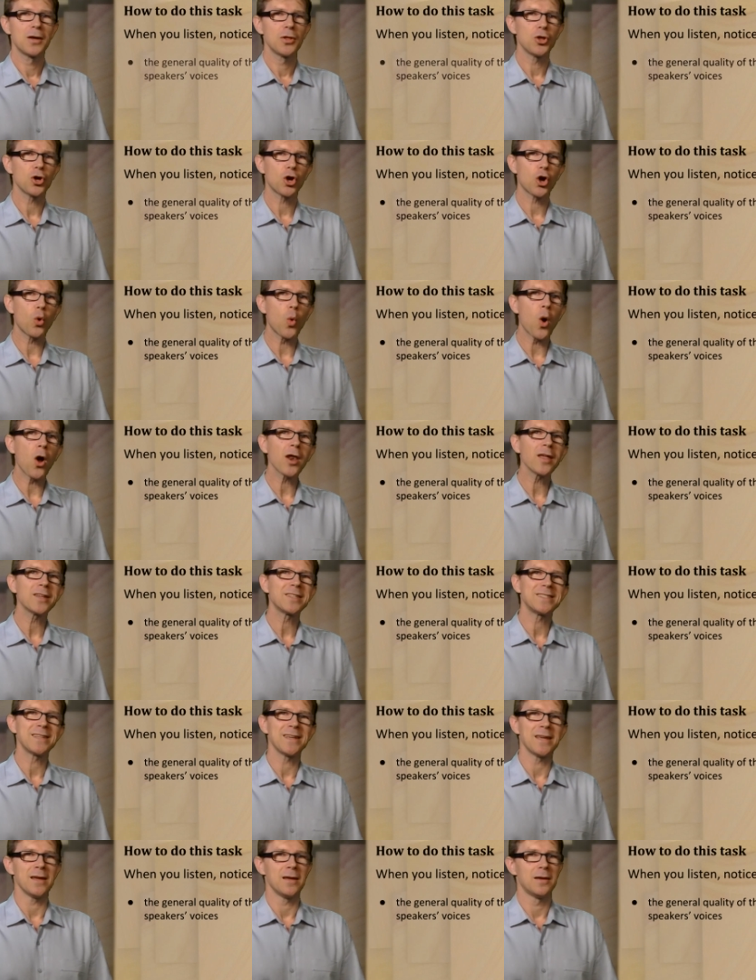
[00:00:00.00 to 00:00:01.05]
The
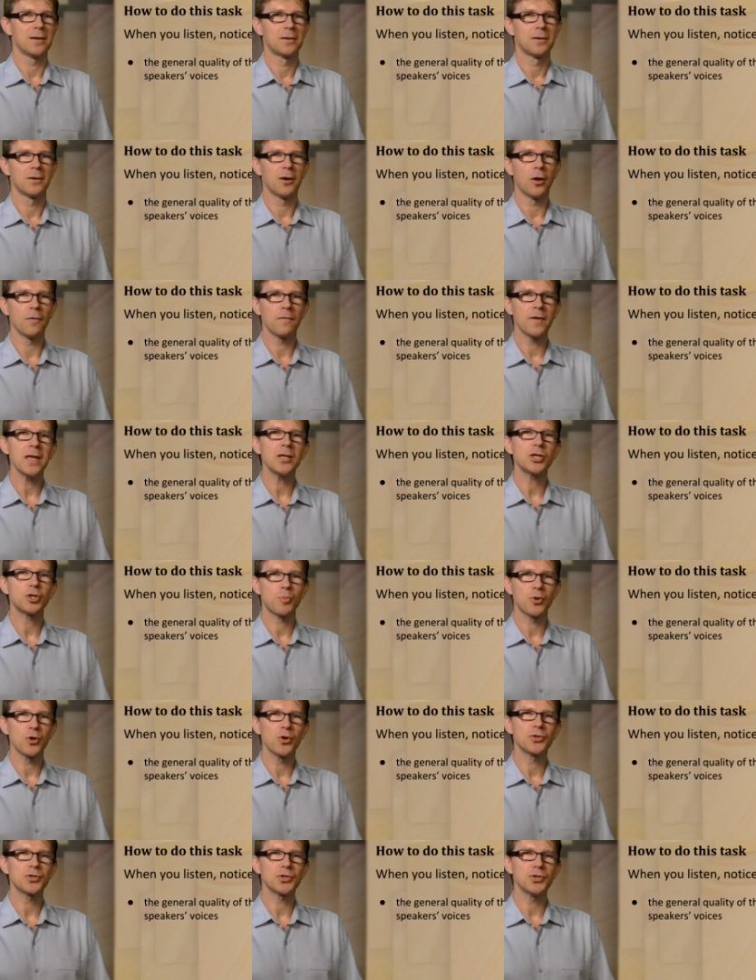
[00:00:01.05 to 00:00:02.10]
quality of each
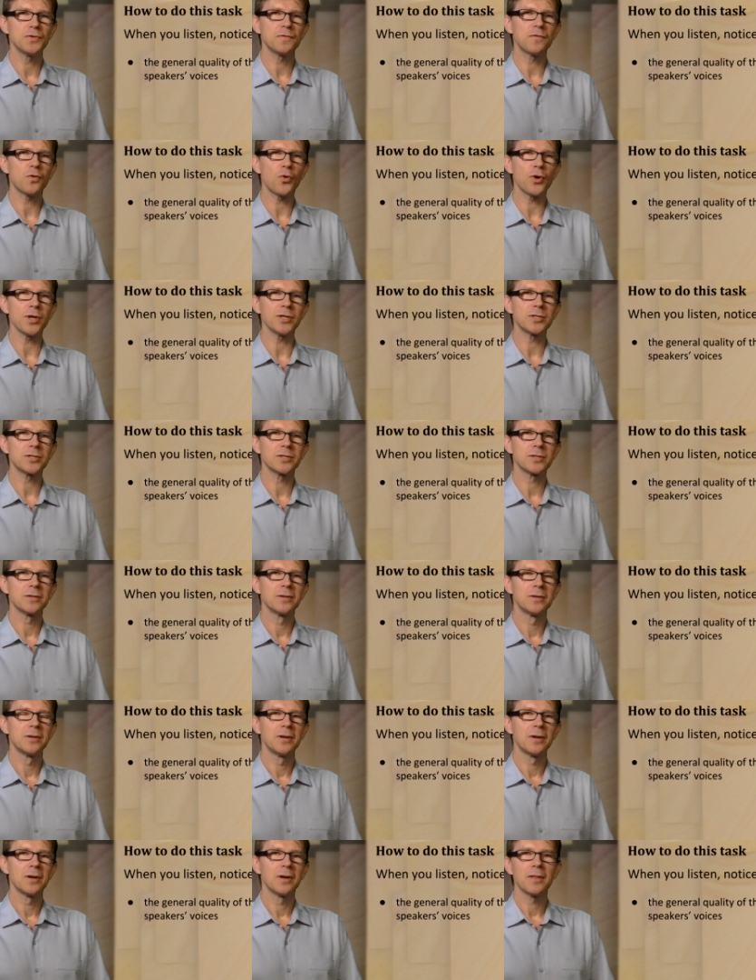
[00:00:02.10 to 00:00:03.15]
person's voice.
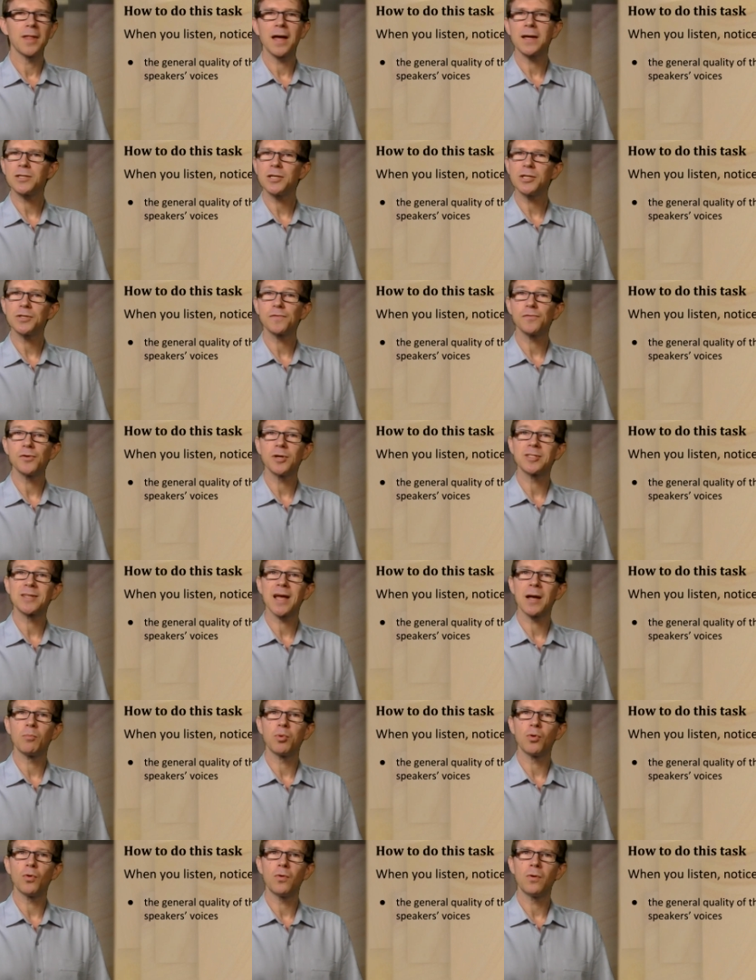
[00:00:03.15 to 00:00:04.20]
That is, for
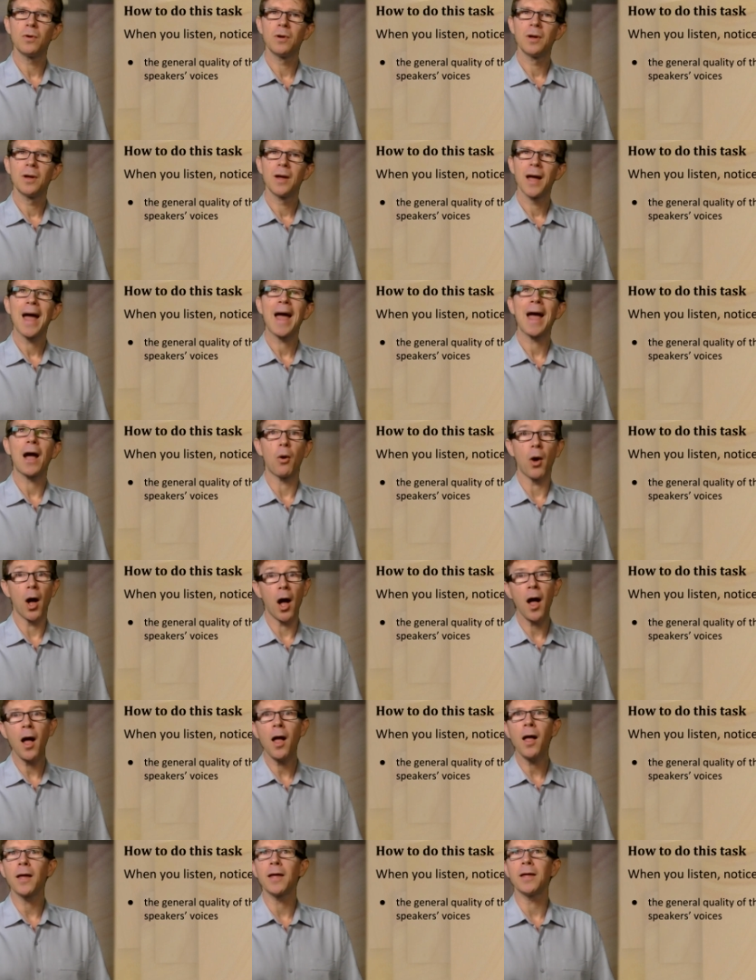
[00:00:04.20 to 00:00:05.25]
example, how
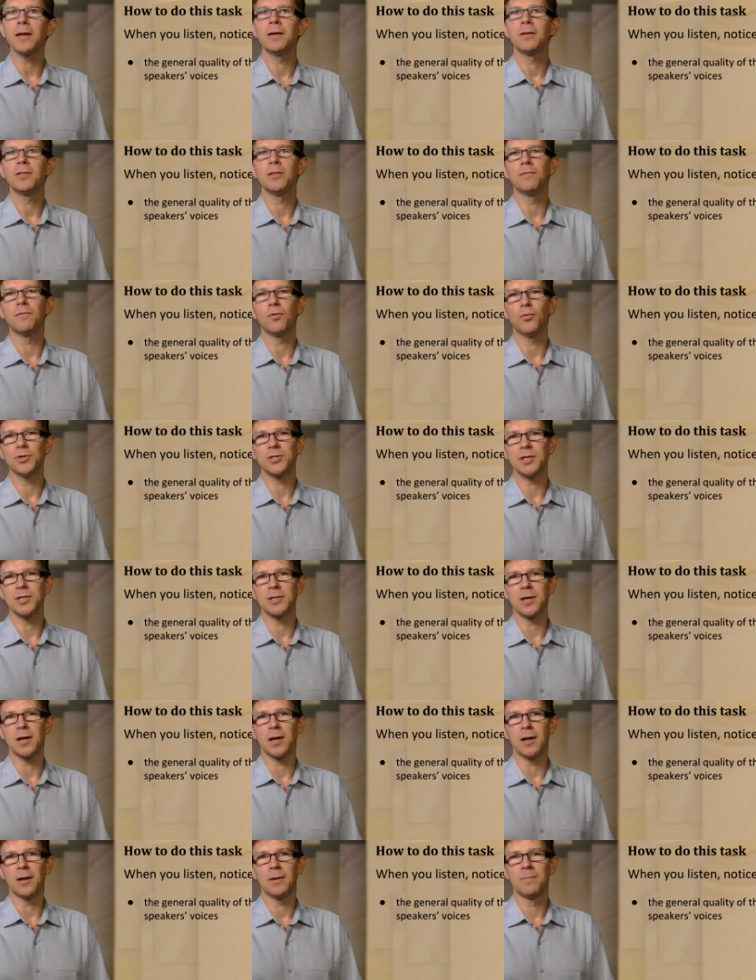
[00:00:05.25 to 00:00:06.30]
high the voices
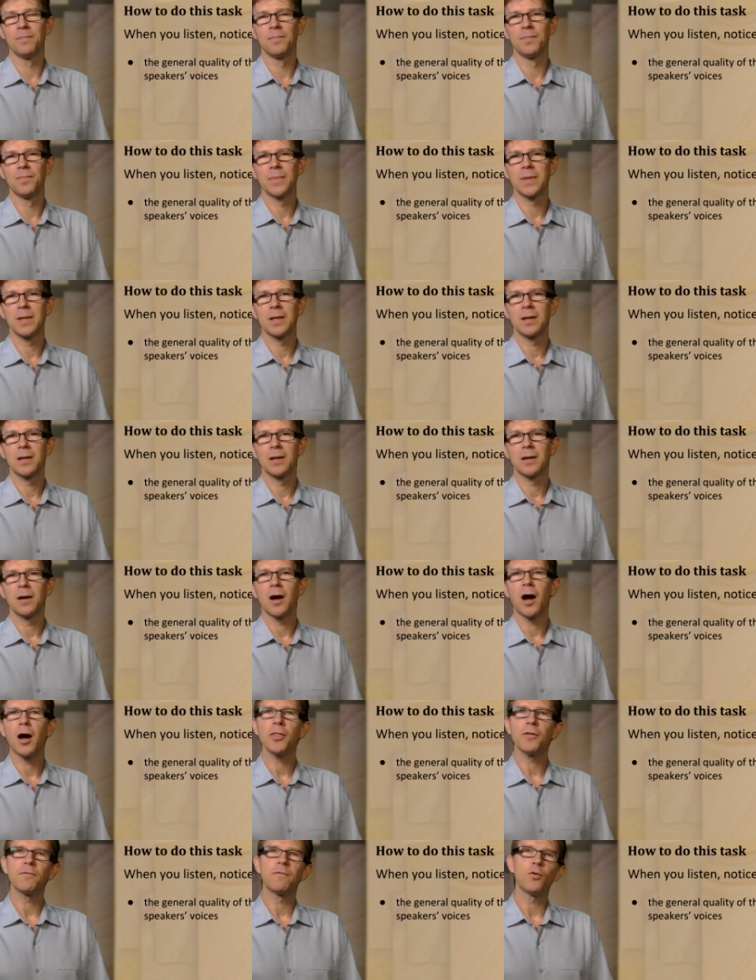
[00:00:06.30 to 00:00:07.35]
are.
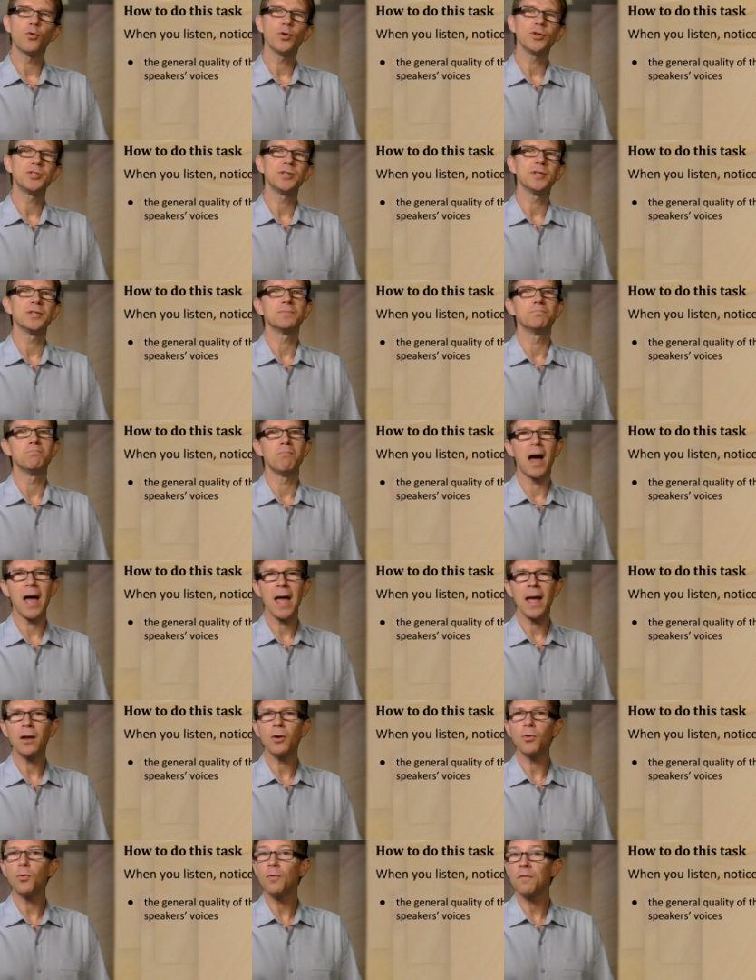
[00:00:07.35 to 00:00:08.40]
Are the voices
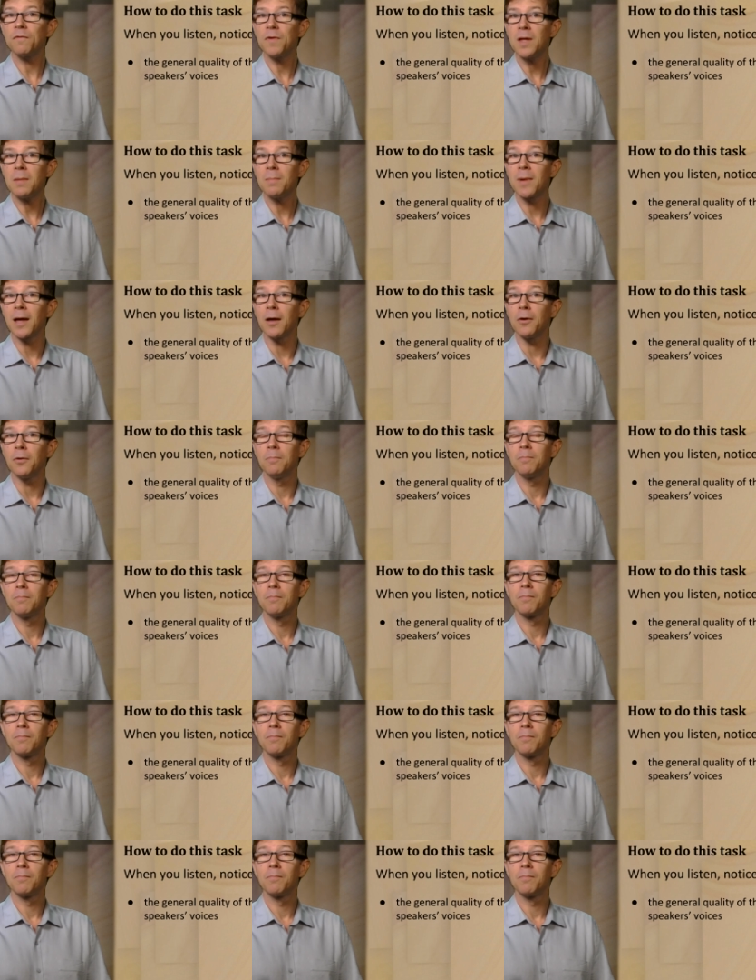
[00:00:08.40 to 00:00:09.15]
male or female?